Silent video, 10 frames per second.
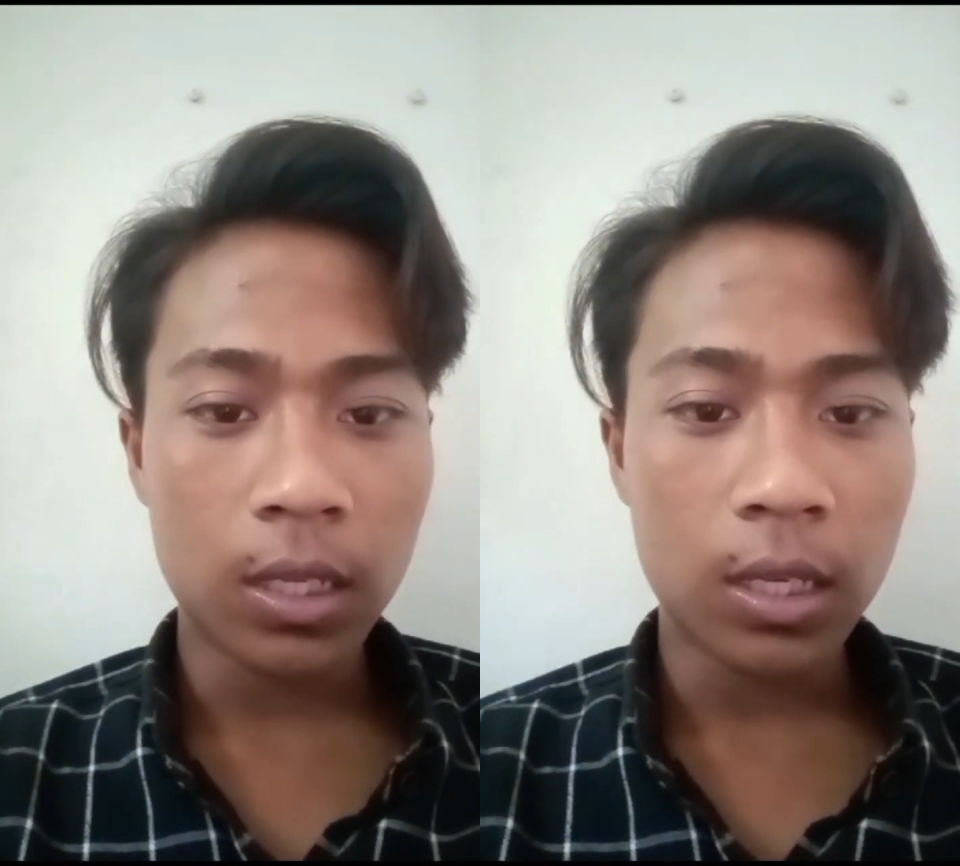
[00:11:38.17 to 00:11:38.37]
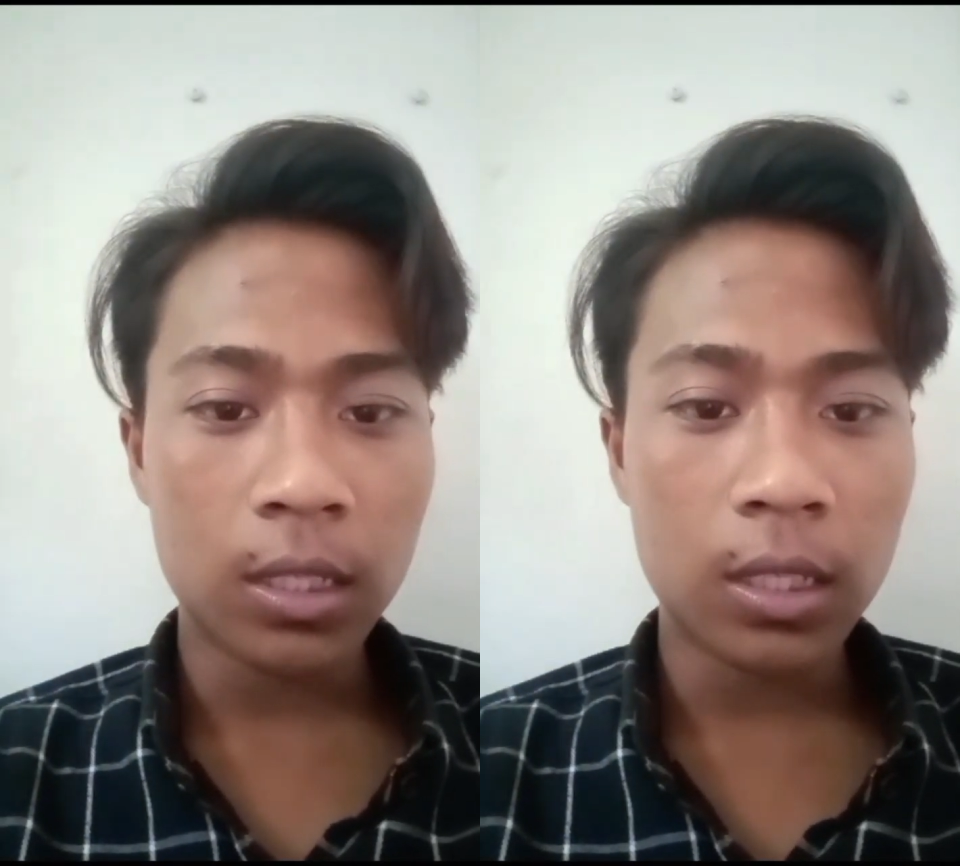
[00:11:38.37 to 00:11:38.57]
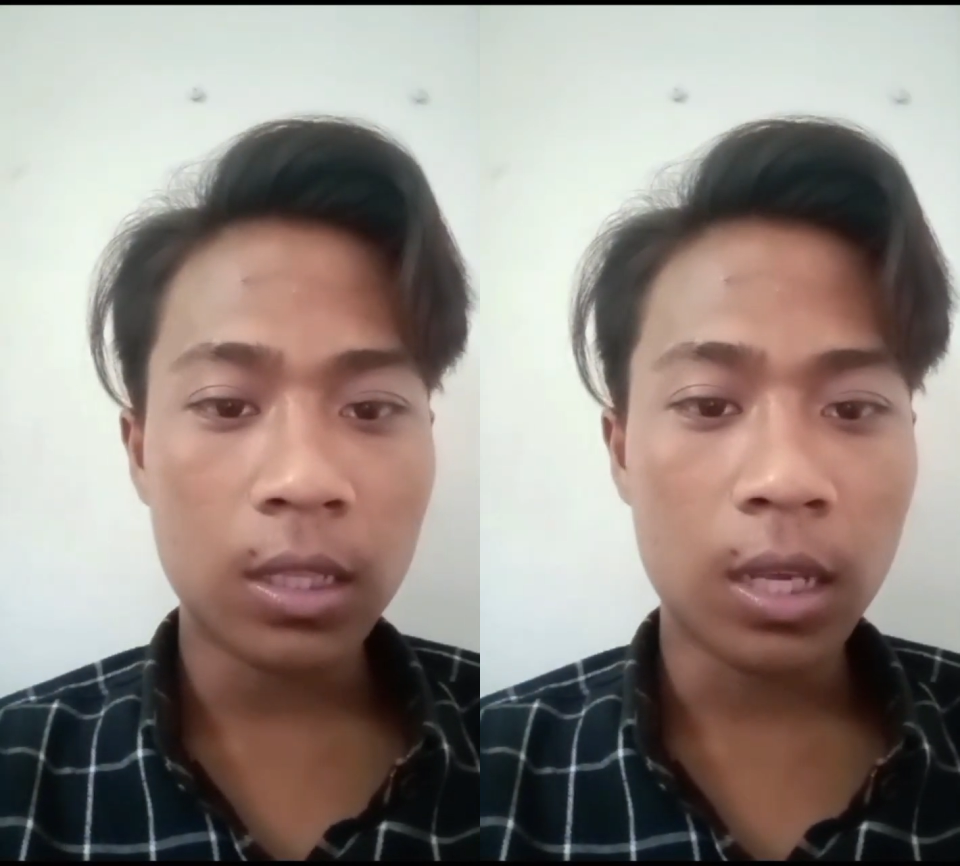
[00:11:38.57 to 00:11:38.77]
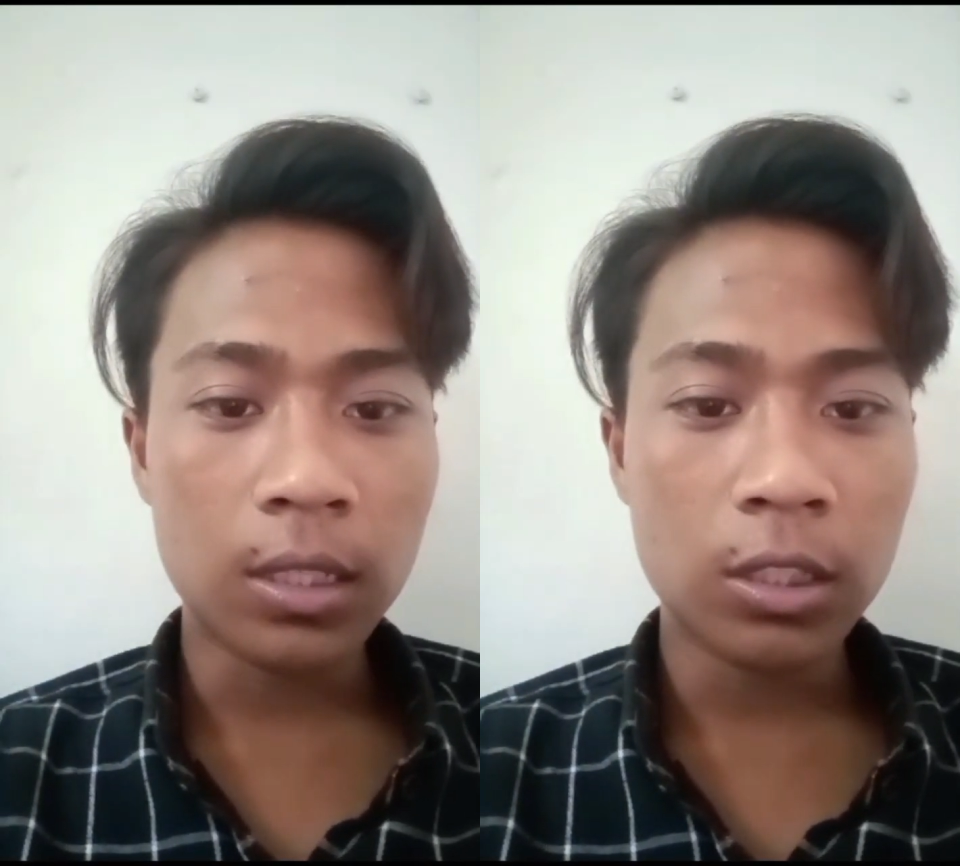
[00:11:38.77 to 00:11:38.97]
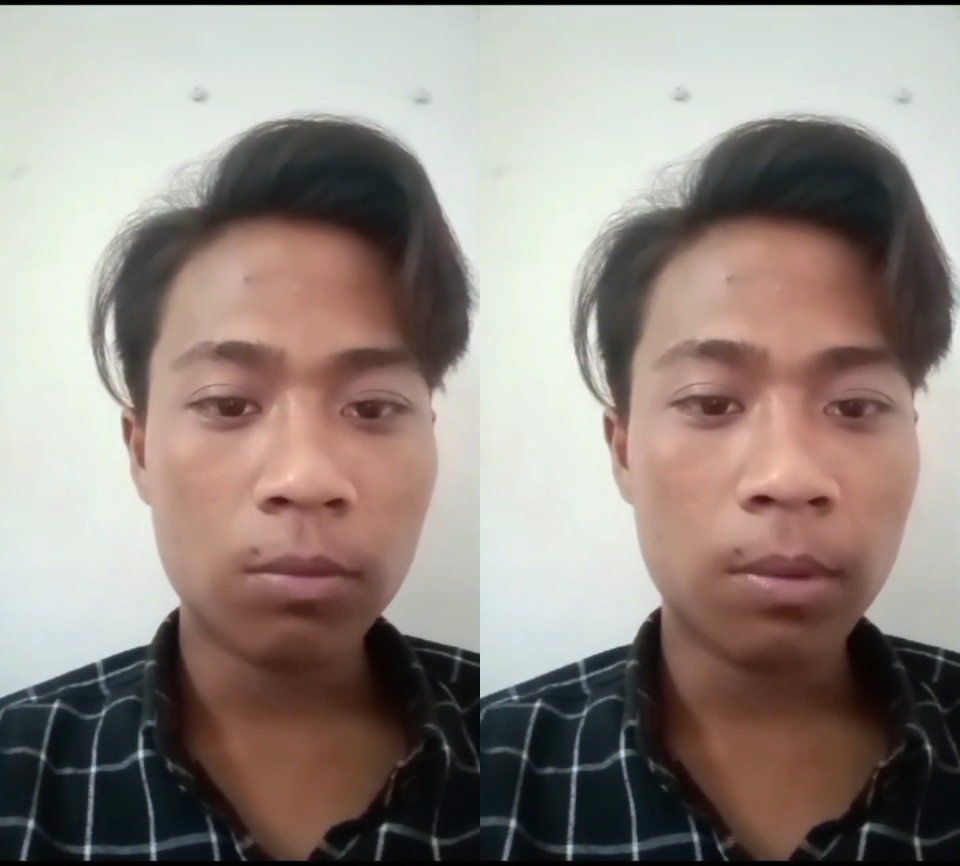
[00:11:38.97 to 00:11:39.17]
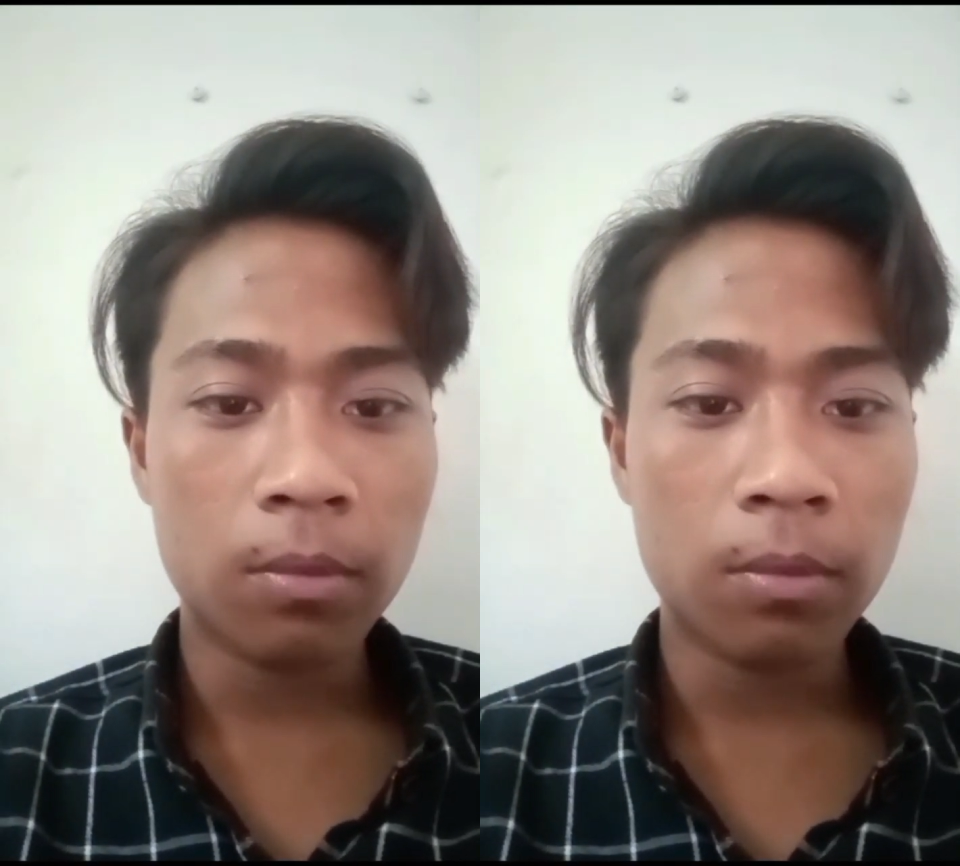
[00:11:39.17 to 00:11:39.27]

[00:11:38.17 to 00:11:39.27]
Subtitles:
It tends to be more